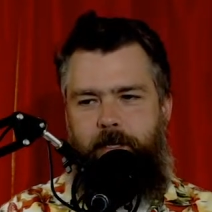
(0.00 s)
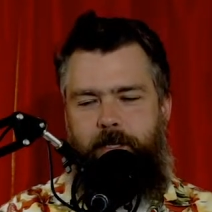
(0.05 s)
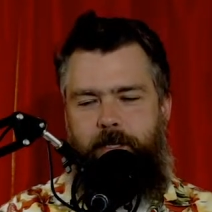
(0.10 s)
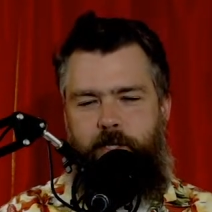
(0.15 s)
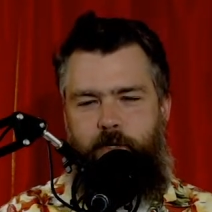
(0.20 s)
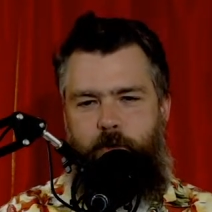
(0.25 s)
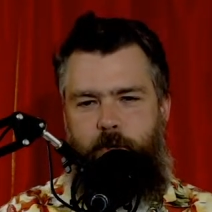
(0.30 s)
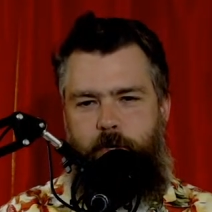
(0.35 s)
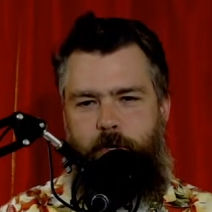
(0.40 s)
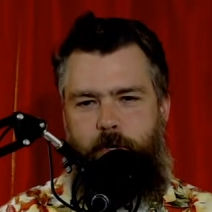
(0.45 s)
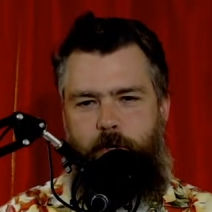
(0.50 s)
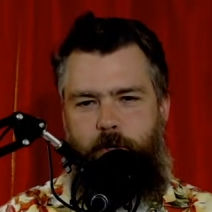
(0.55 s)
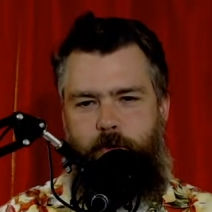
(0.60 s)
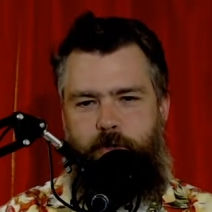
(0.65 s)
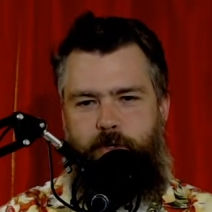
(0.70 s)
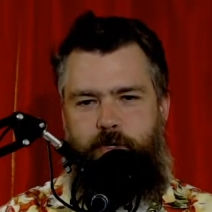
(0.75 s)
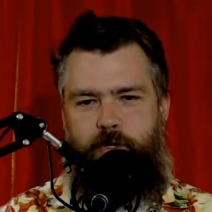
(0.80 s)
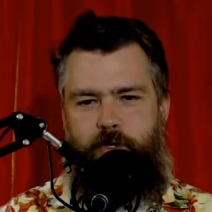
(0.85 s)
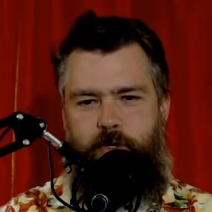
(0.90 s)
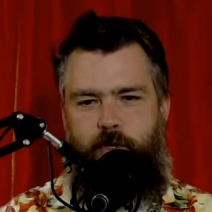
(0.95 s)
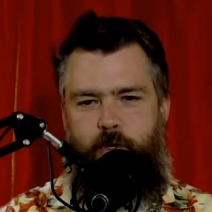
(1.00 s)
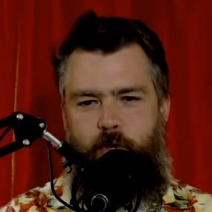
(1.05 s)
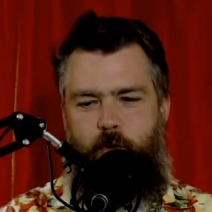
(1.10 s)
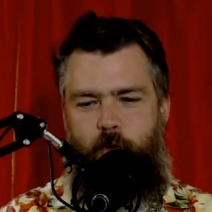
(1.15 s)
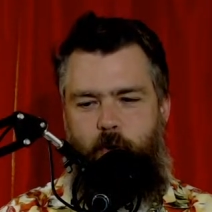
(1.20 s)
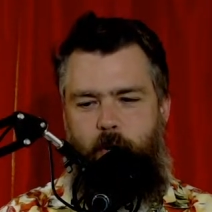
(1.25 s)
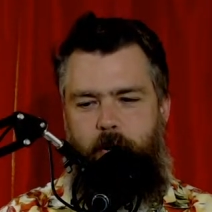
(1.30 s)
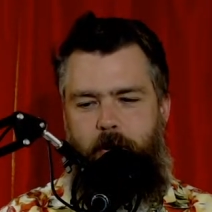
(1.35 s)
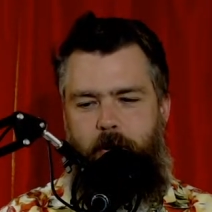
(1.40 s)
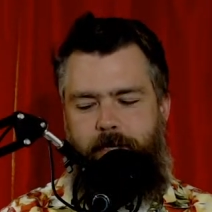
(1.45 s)
This one goes
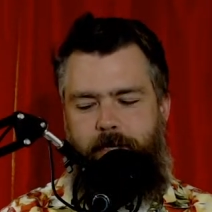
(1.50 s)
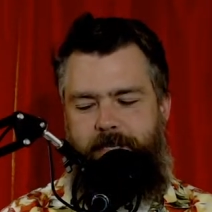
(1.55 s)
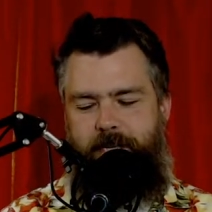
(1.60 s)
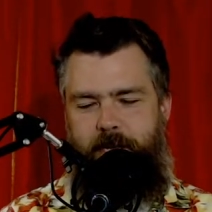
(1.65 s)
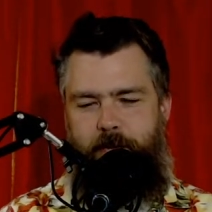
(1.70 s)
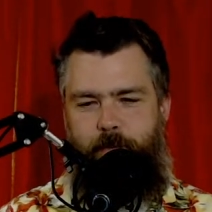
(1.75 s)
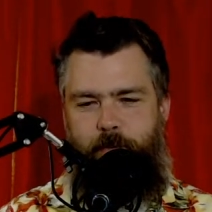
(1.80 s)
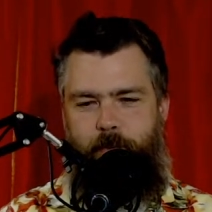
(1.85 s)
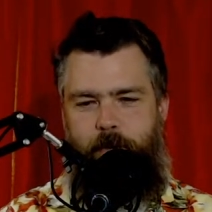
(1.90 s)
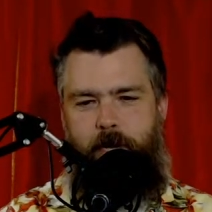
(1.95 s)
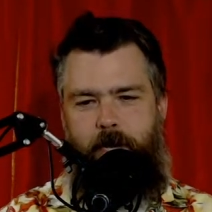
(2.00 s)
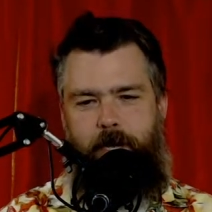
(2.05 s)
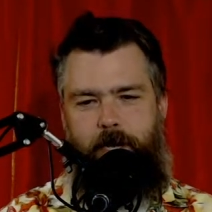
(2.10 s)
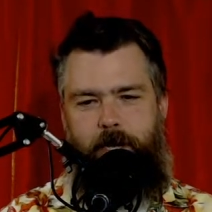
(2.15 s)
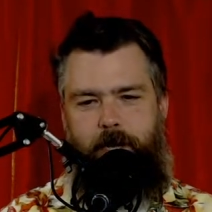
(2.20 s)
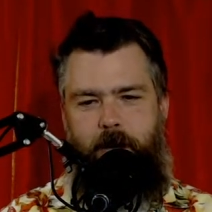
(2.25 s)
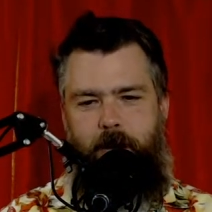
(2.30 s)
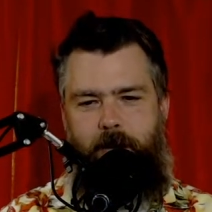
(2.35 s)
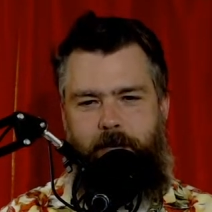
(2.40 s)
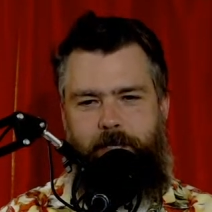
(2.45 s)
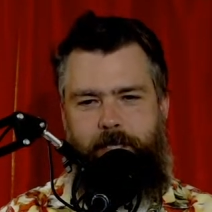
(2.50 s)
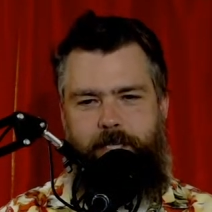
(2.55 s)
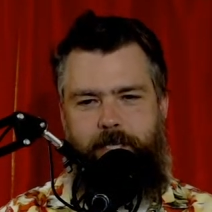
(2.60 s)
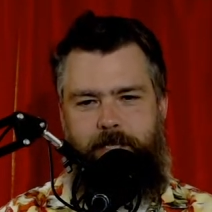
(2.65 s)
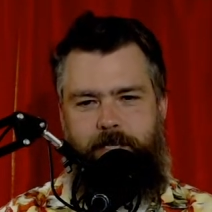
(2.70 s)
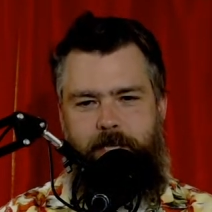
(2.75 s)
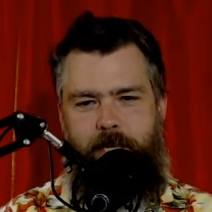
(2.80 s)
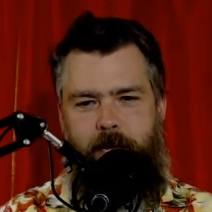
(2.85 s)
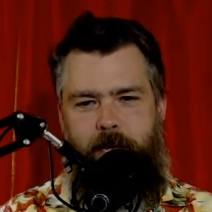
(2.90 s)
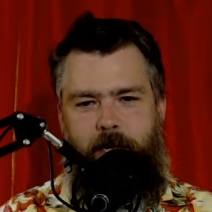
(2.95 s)
to Team
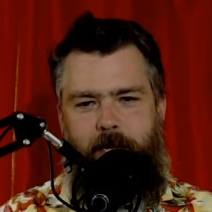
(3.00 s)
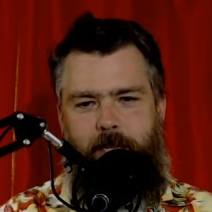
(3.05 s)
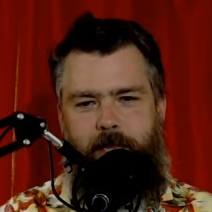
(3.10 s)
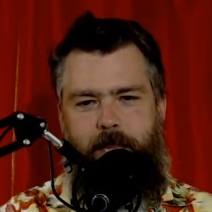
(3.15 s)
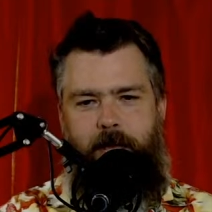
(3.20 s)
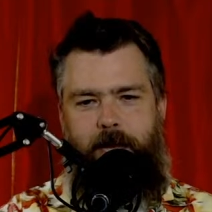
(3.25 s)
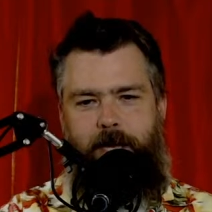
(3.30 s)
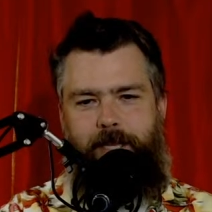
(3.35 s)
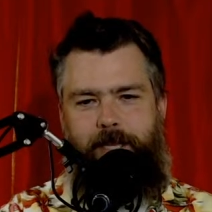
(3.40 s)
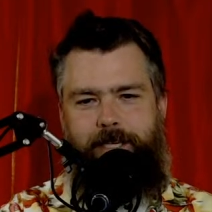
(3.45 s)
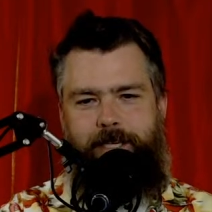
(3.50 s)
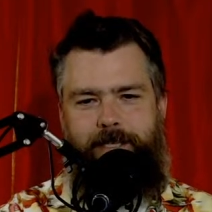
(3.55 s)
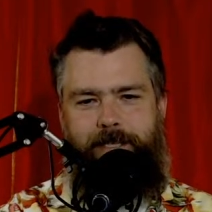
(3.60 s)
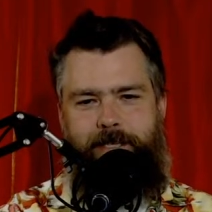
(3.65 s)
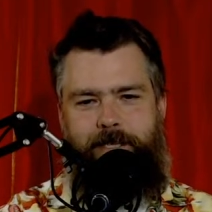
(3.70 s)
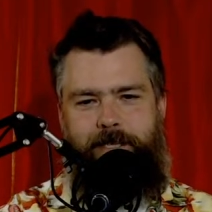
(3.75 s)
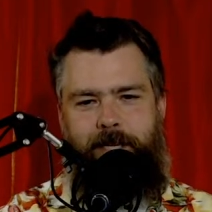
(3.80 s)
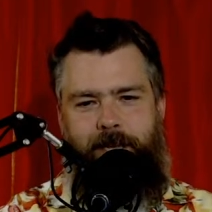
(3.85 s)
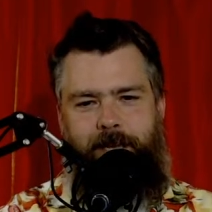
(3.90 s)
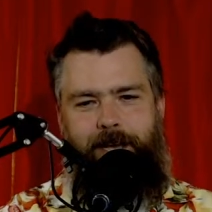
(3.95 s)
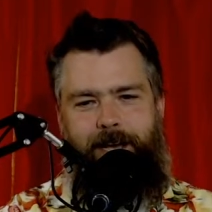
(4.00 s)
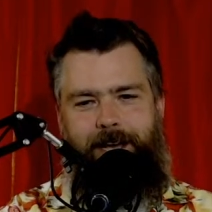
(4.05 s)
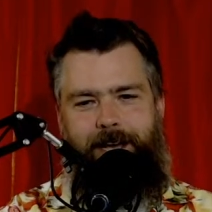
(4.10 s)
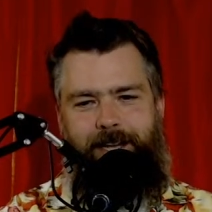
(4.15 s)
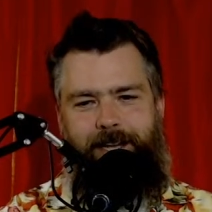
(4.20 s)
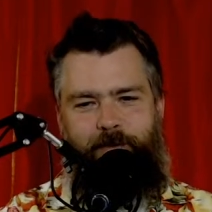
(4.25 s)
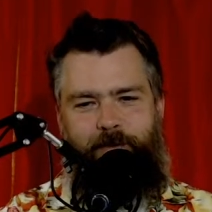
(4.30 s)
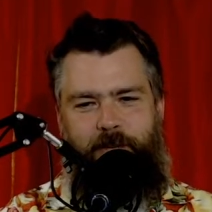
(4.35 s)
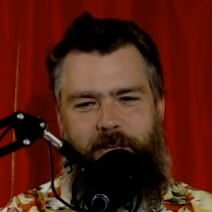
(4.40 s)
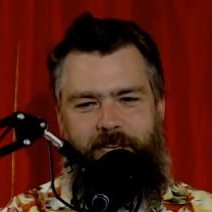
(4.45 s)
Gloglies.
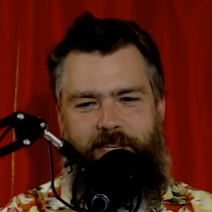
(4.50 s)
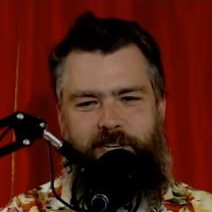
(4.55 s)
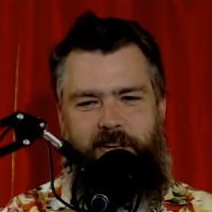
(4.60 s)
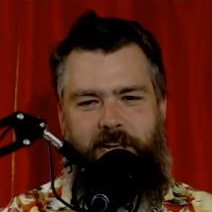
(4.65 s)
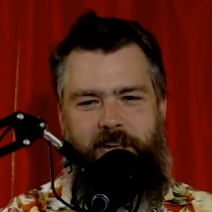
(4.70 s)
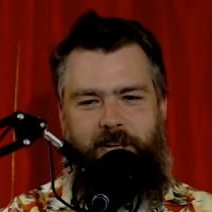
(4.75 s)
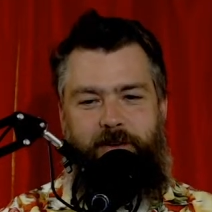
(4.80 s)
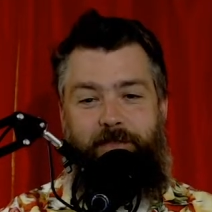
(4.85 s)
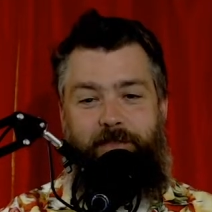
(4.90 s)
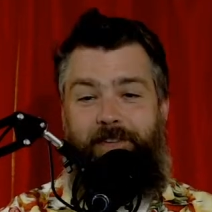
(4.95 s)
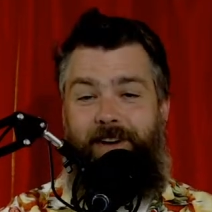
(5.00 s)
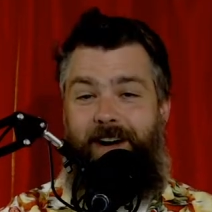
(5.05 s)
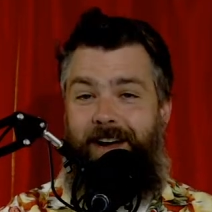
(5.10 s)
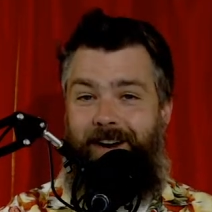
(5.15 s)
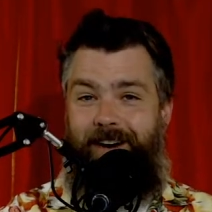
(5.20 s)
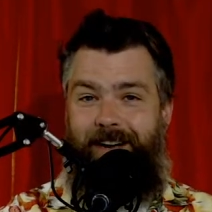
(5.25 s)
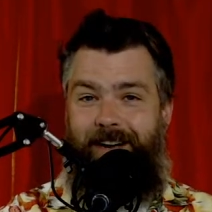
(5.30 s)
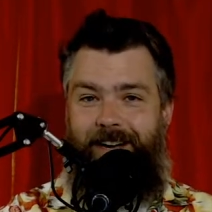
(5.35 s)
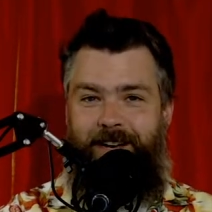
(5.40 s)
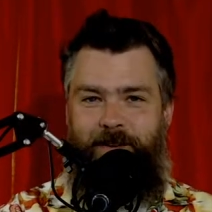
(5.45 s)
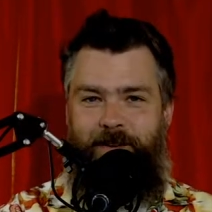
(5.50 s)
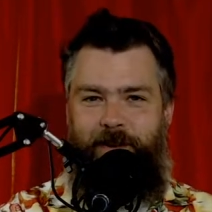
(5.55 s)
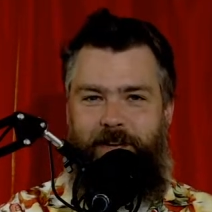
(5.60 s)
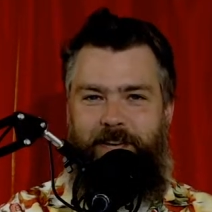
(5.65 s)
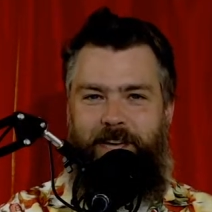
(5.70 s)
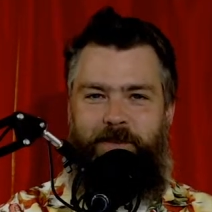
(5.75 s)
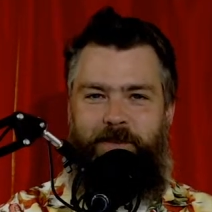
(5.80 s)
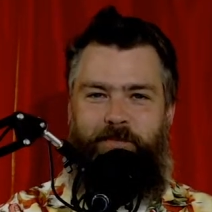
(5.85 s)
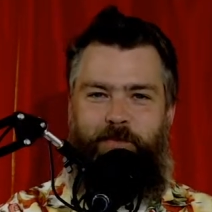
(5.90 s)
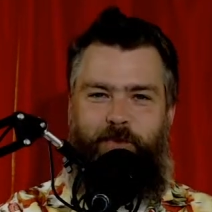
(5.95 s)
We've got Che Guevara. We
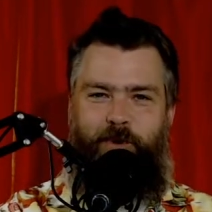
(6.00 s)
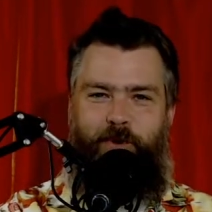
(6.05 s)
got